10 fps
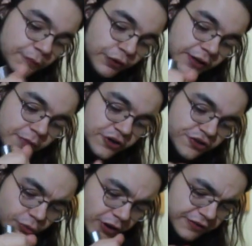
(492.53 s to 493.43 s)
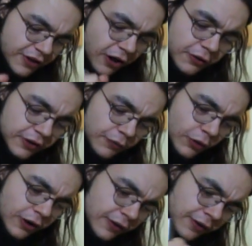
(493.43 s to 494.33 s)
pretty much was the only
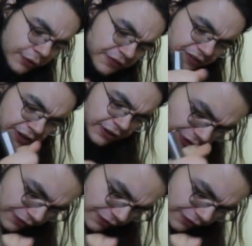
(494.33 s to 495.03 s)
one posting